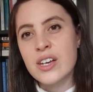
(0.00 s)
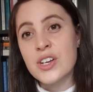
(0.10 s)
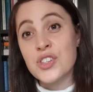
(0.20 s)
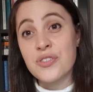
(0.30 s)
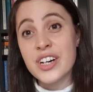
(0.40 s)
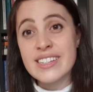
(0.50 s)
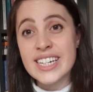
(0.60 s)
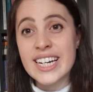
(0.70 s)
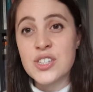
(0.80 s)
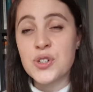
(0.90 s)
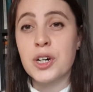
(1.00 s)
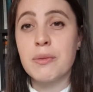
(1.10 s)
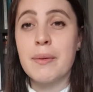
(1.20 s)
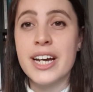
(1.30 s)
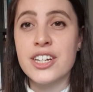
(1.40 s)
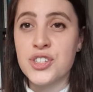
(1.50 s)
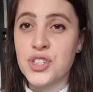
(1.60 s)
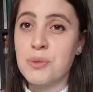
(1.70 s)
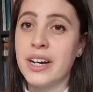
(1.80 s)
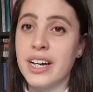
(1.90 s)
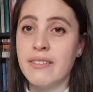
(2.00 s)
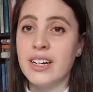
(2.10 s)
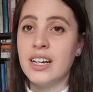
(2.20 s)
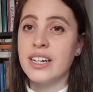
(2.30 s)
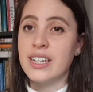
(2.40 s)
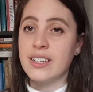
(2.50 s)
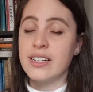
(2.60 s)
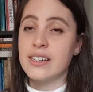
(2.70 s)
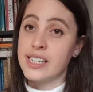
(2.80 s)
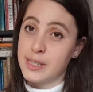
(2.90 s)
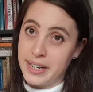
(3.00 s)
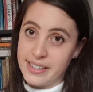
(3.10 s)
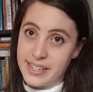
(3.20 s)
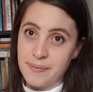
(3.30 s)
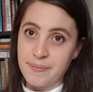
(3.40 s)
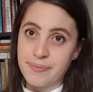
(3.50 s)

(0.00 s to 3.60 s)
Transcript: So firstly, let's talk about patients who might have a learning disability.